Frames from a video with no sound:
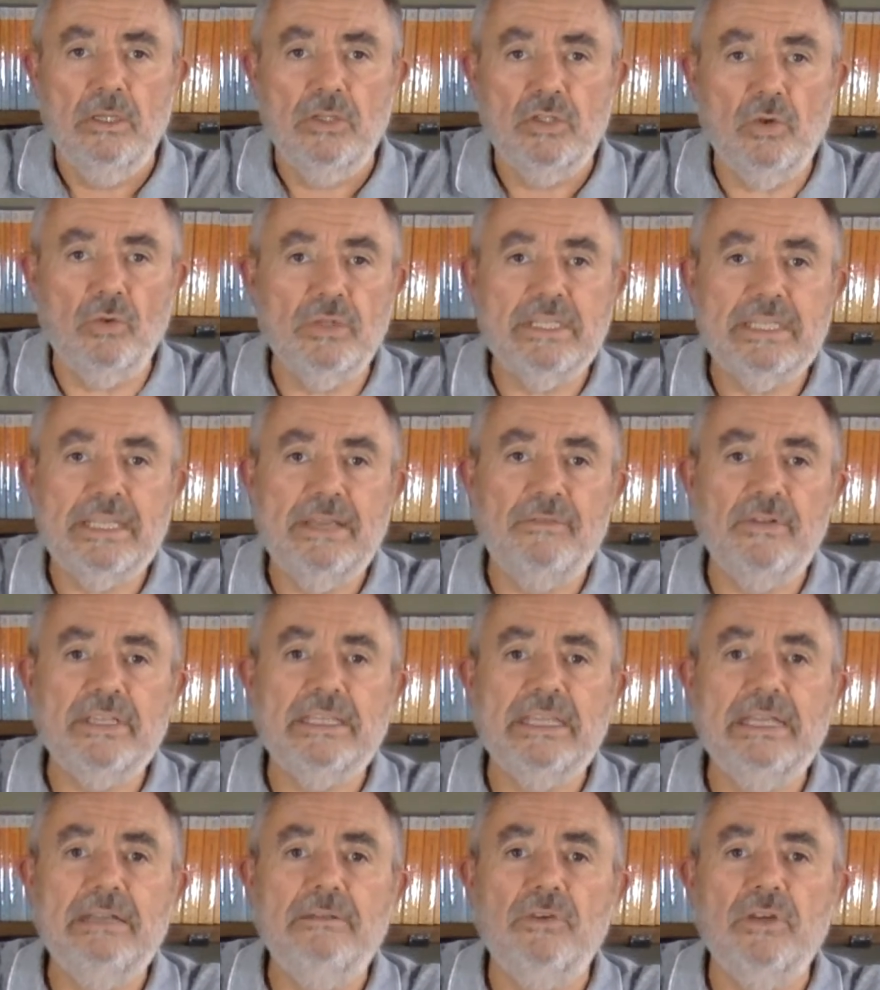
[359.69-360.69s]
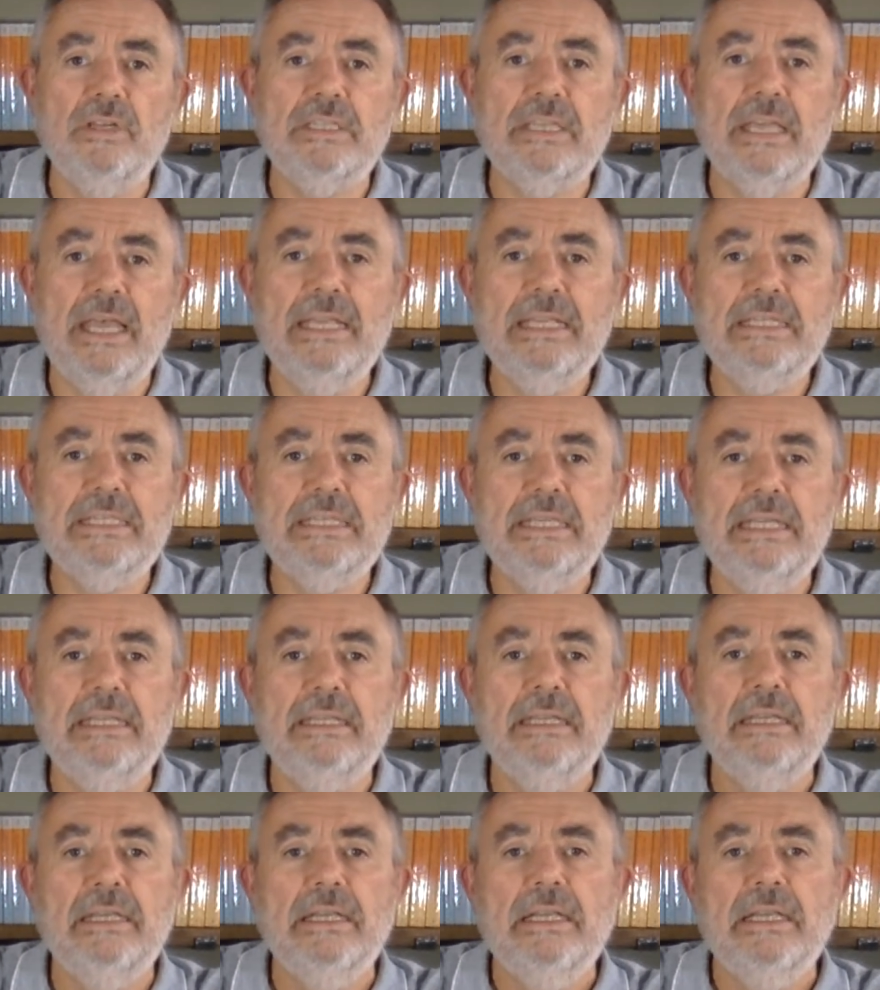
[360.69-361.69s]
John 17, verse
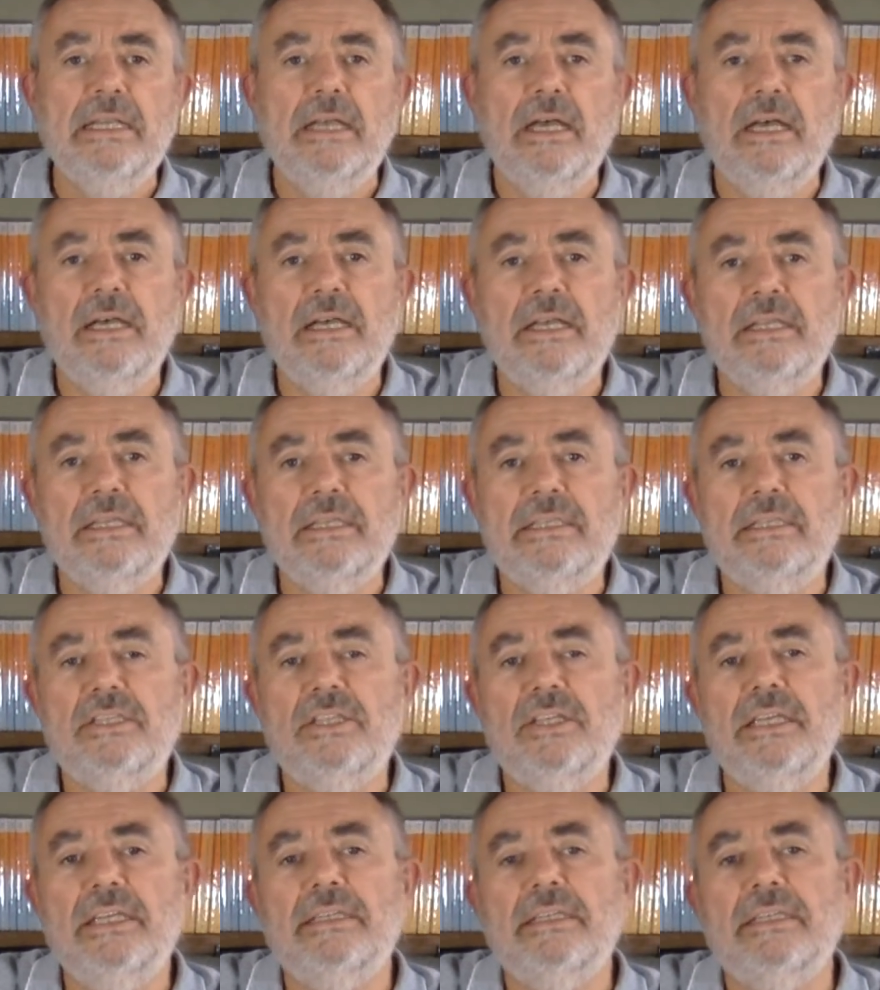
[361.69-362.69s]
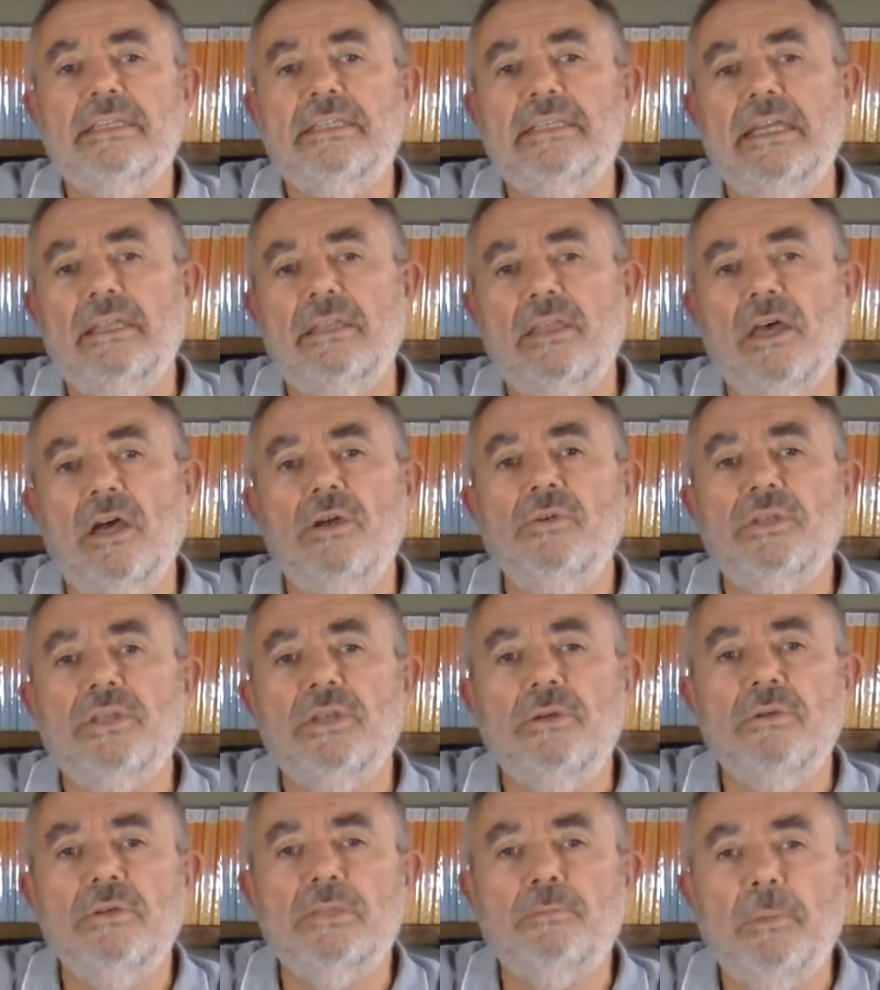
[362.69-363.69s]
18, uh, Jesus said, Those who